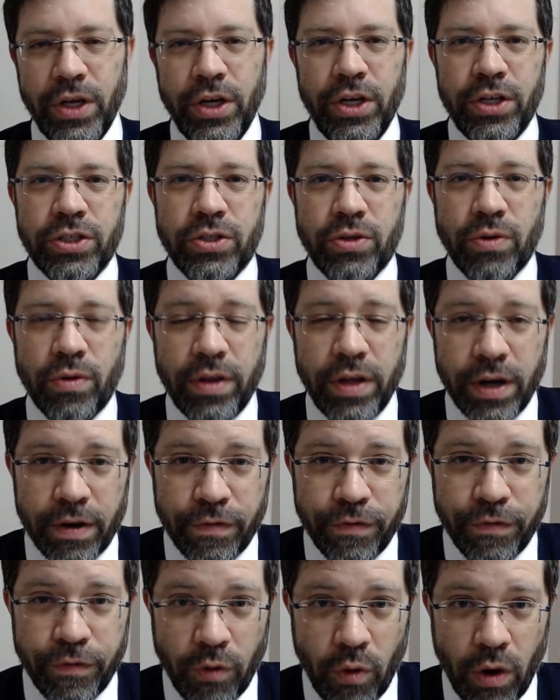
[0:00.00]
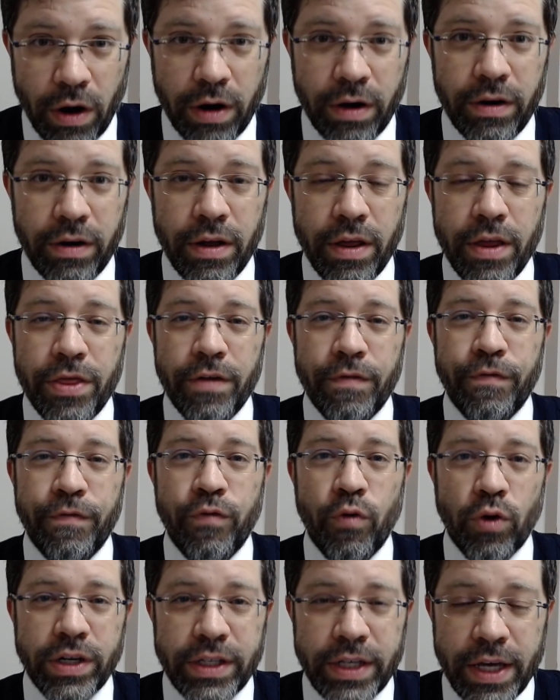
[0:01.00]
So therefore, the
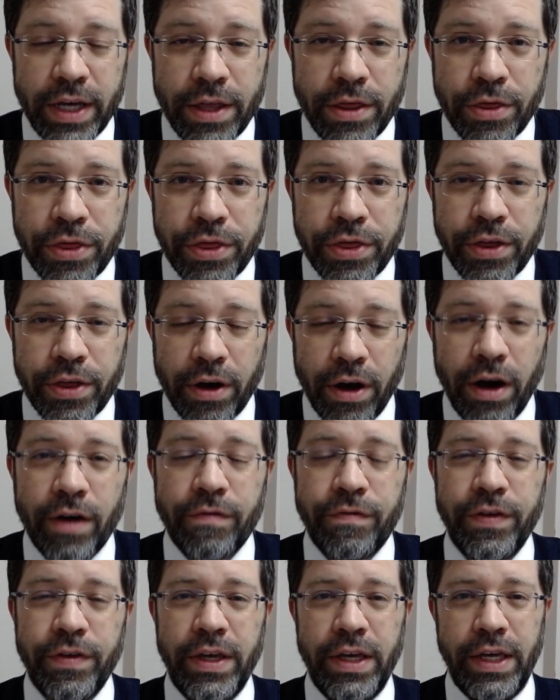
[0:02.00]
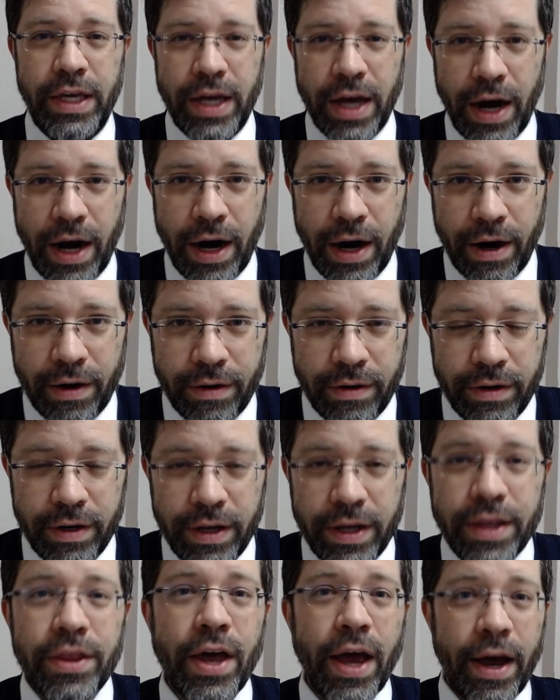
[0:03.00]
14th of Iyar
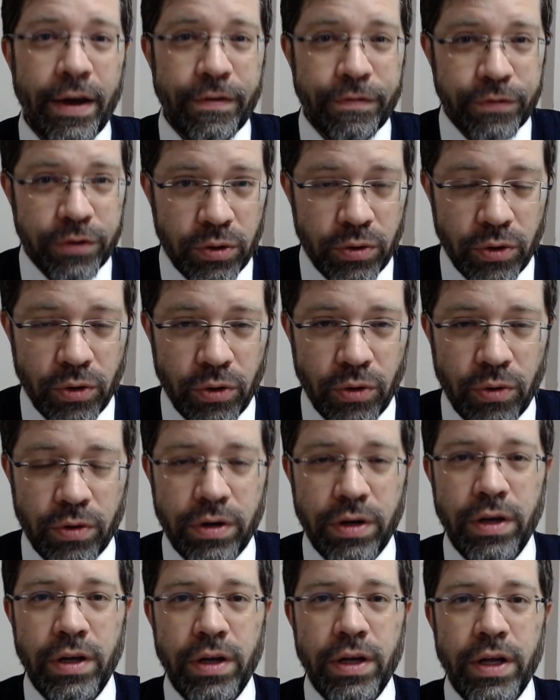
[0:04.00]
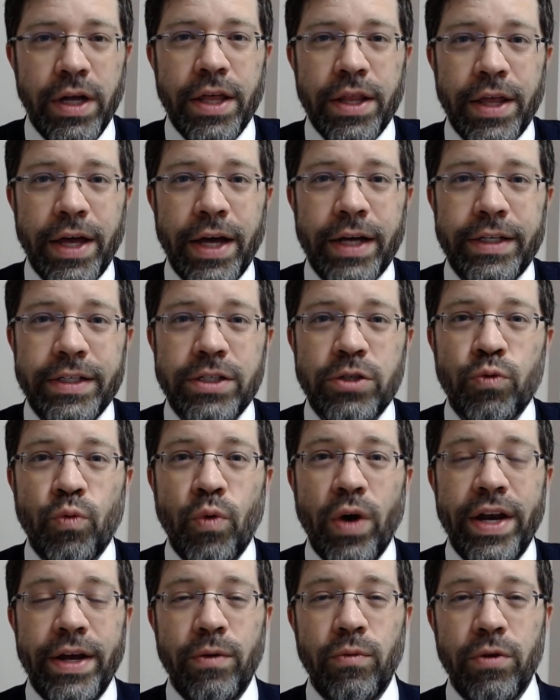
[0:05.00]
in the afternoon, that is
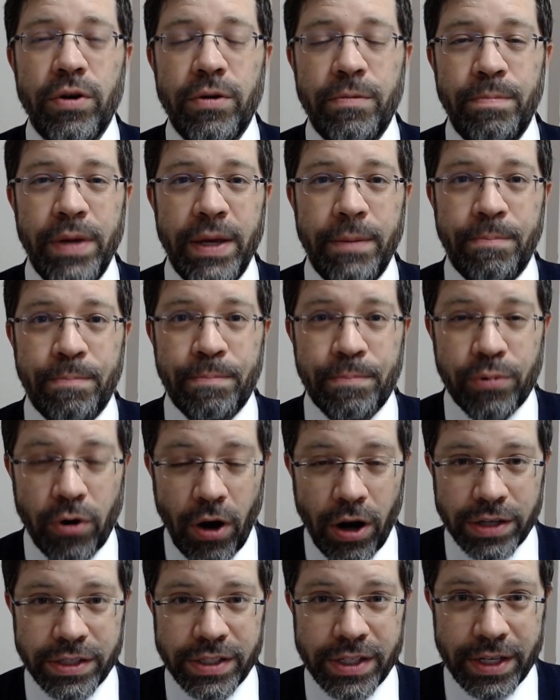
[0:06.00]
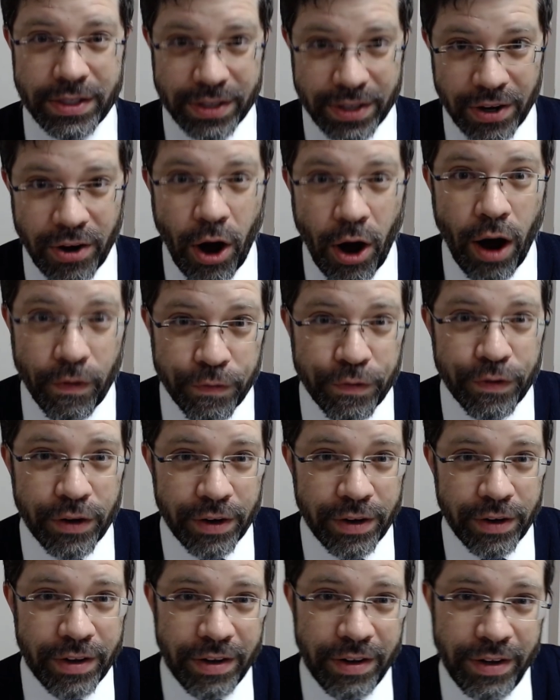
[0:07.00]
when it would be processed and
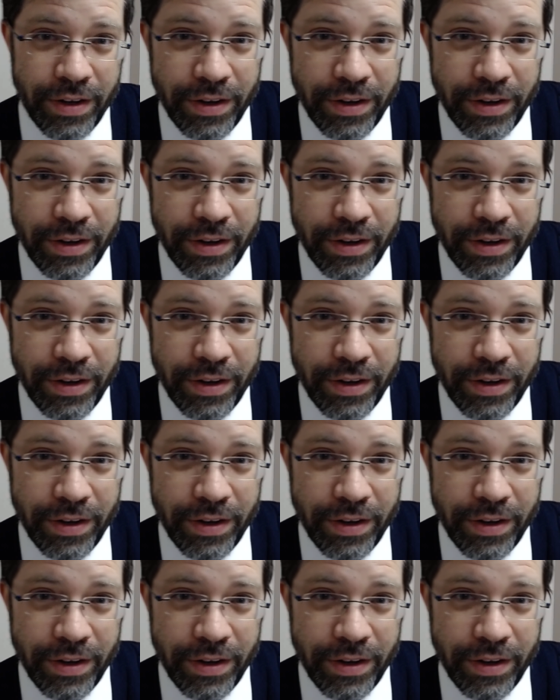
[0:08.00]
offered,